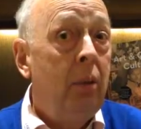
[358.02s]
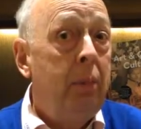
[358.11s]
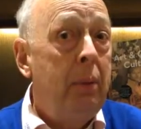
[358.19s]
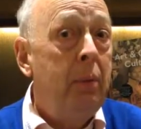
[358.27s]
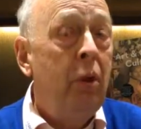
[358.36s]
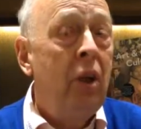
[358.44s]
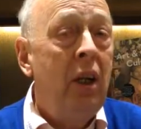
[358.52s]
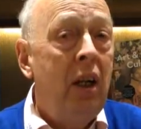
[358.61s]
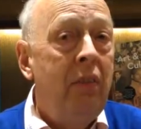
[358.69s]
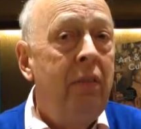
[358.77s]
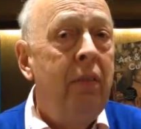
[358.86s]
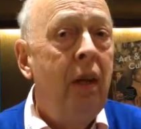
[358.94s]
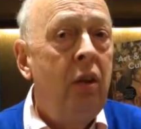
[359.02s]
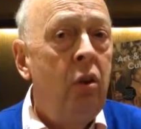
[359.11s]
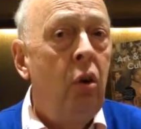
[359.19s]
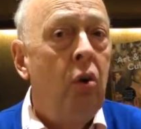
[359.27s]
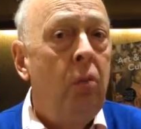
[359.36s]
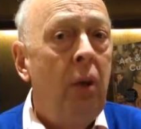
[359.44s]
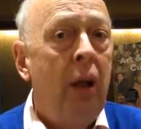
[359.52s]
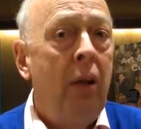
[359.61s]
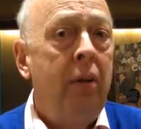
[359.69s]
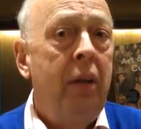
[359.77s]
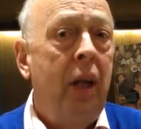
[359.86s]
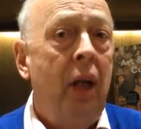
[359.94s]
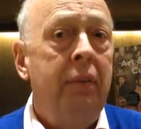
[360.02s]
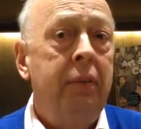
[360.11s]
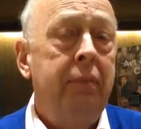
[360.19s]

So people can live normal, healthy lives.